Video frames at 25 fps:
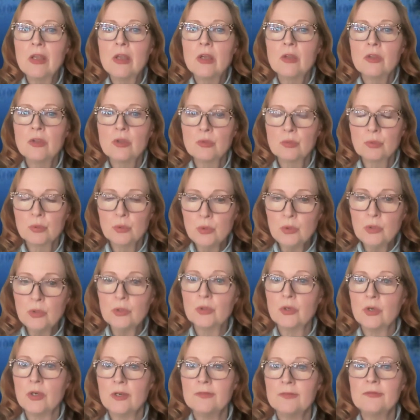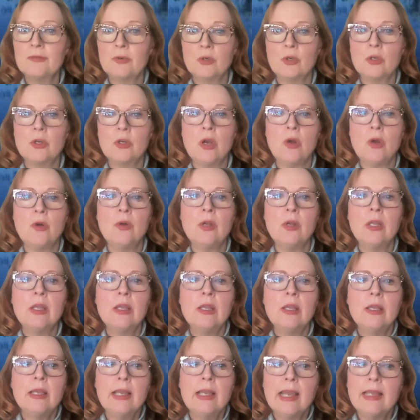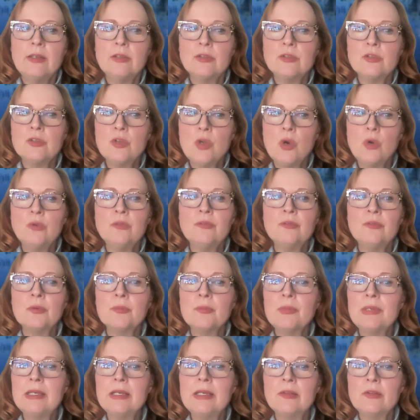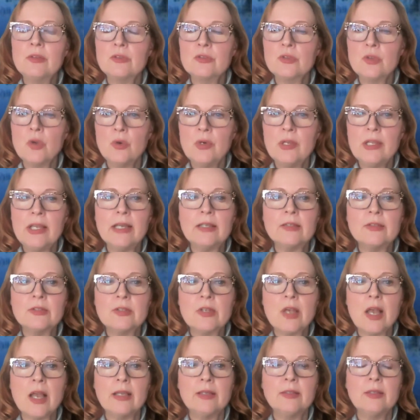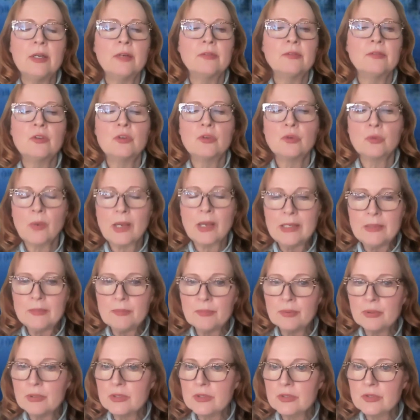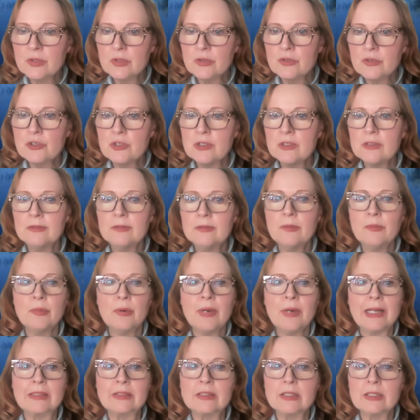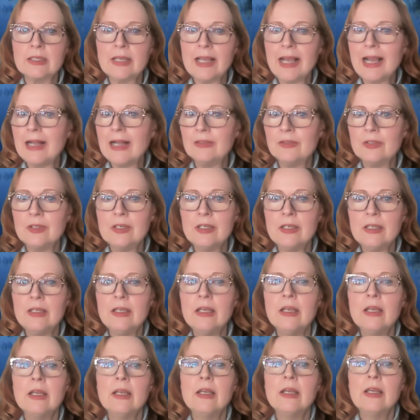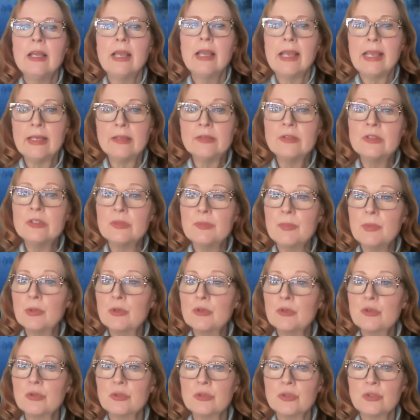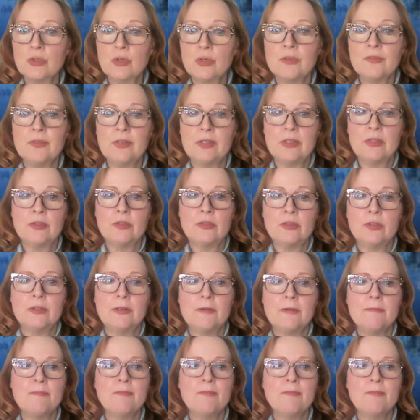the ruler of Virgo, and is known for being the zodiac sign of great precision, practicality, and spiritual service.